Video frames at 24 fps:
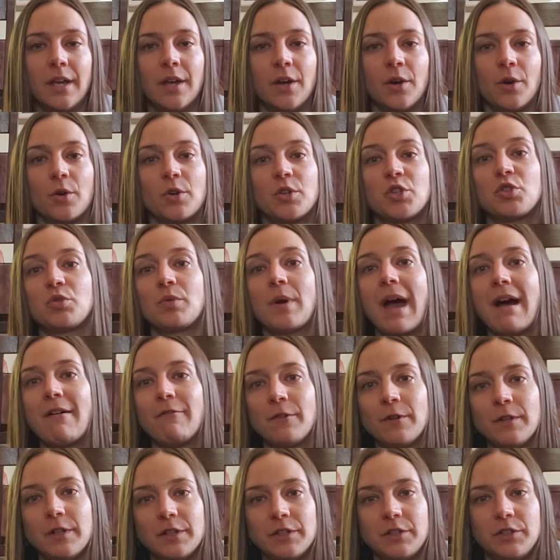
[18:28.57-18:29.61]
or
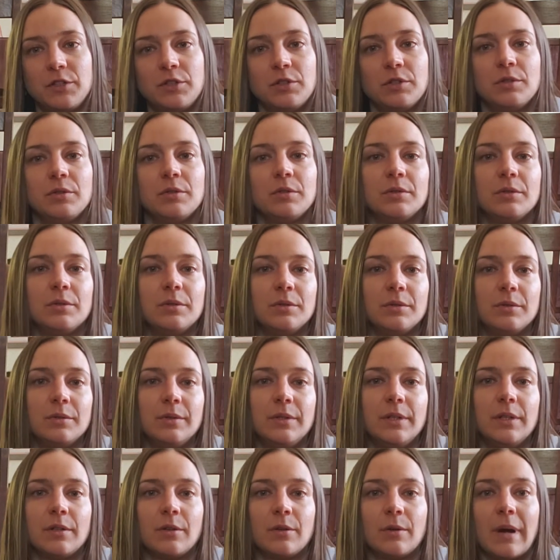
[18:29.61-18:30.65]
travel to,
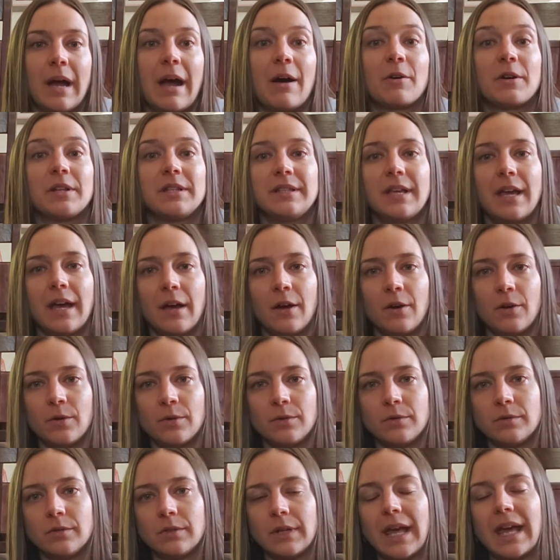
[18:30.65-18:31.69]
you know, out of
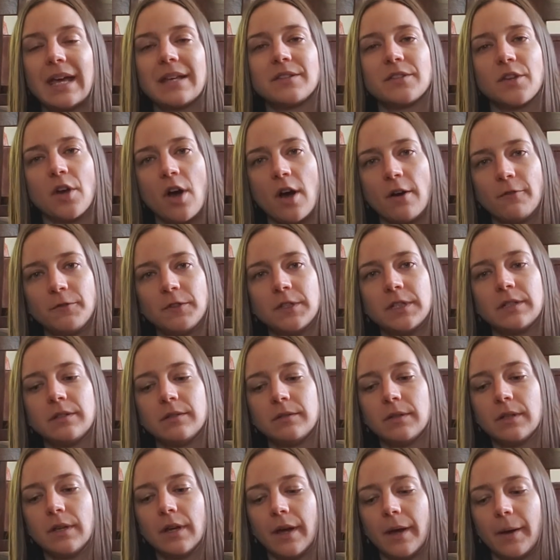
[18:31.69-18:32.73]
town as
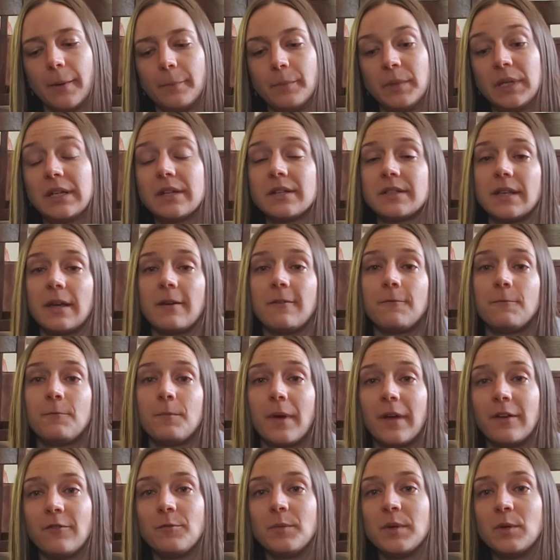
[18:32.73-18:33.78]
often, because
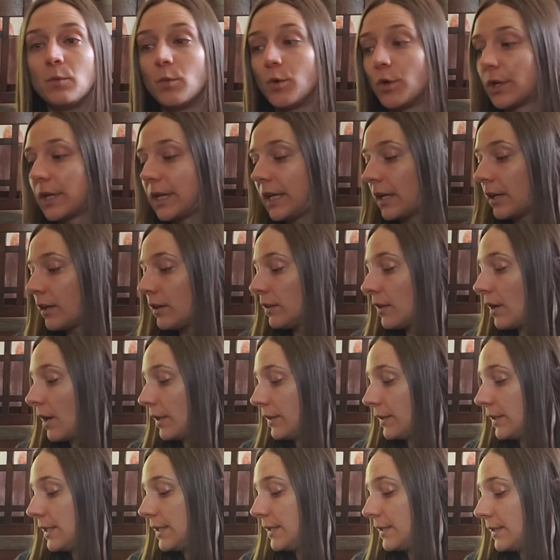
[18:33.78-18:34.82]
I've been working a
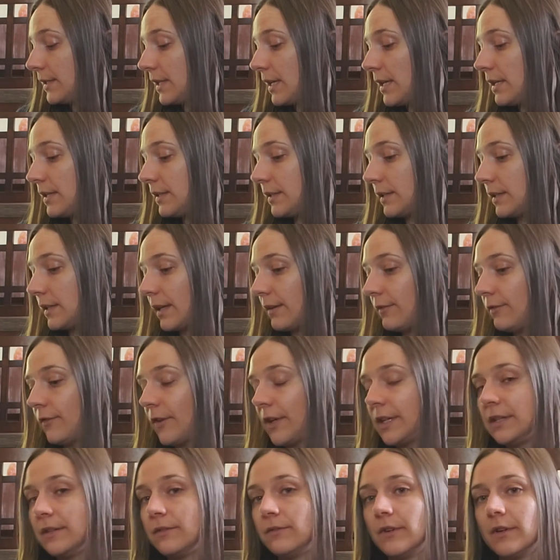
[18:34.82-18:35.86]
lot these days, and I
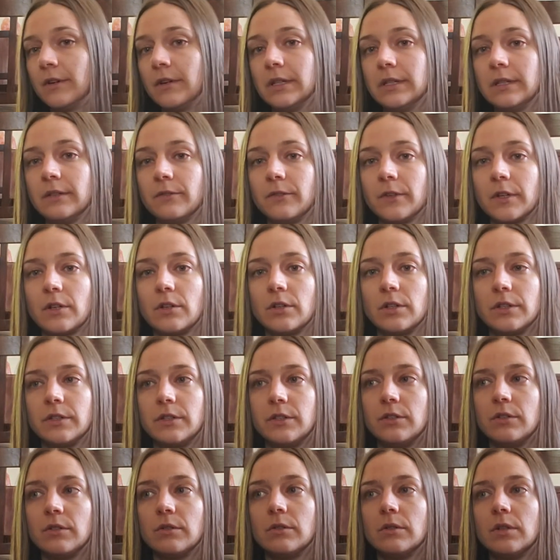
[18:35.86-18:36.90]
find it very difficult
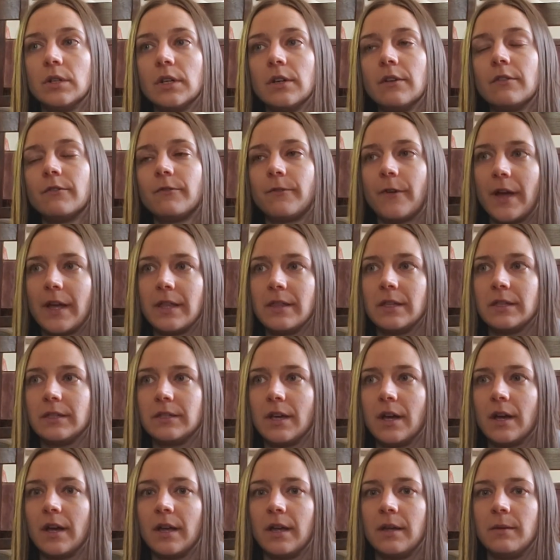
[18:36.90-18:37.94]
to find the
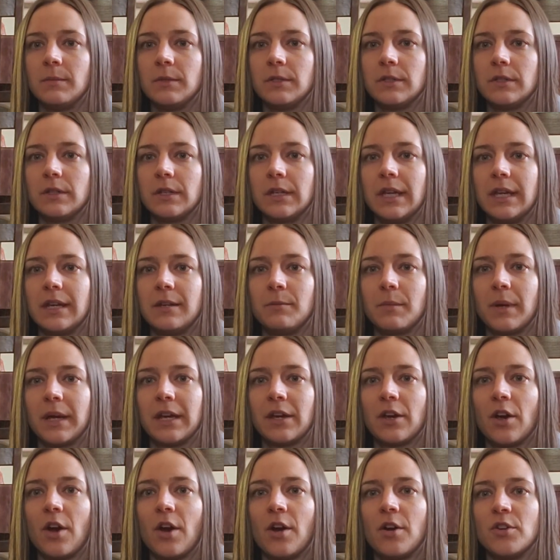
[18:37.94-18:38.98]
time to get in my
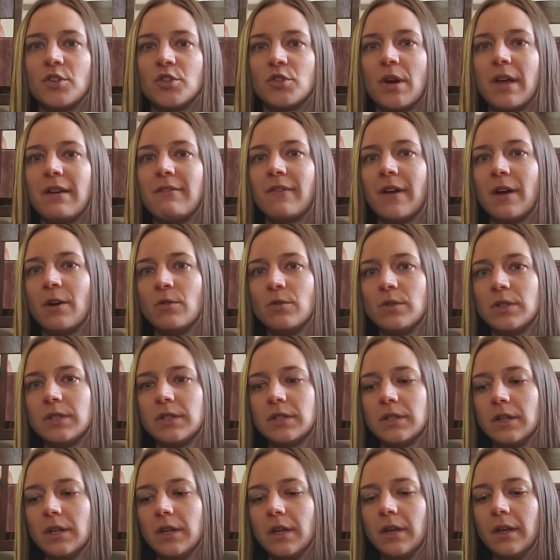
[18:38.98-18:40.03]
car and drive out.
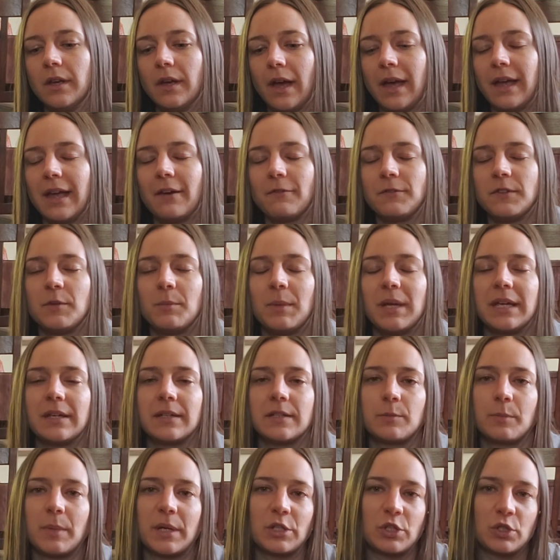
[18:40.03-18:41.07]
I have to make a
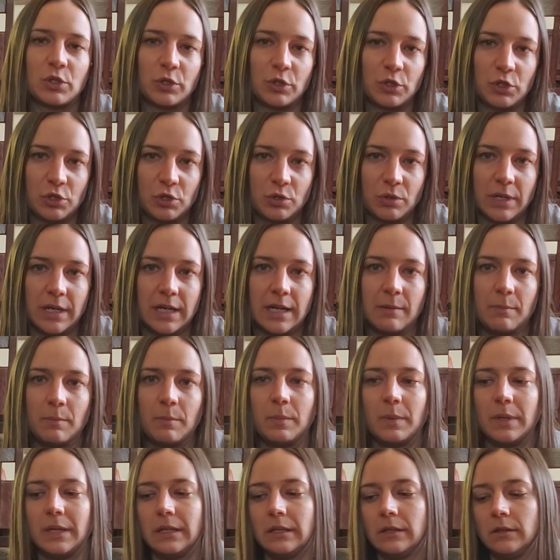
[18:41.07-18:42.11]
special trip
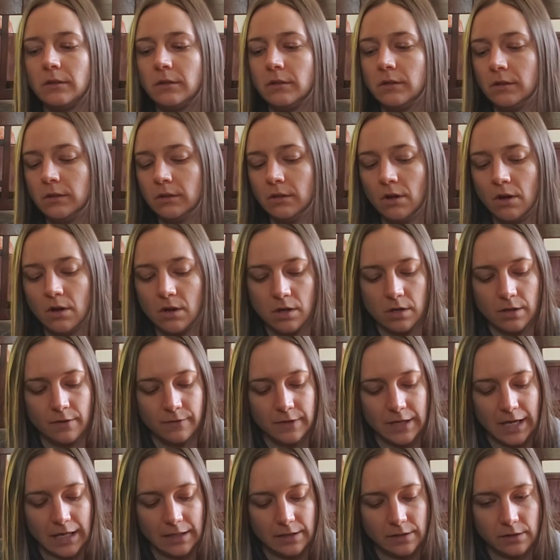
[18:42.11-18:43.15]
and all of
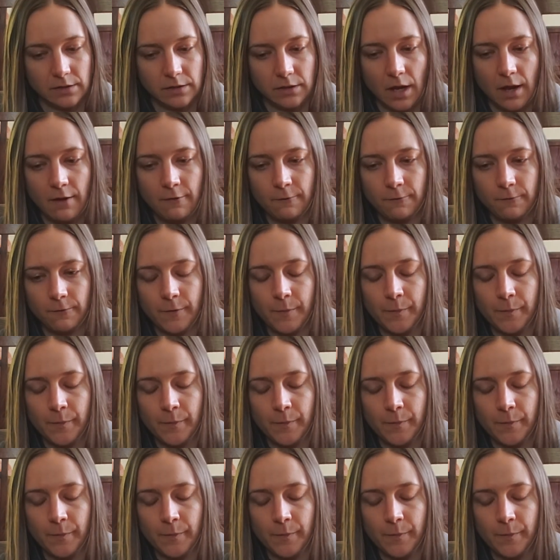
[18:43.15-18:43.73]
that stuff.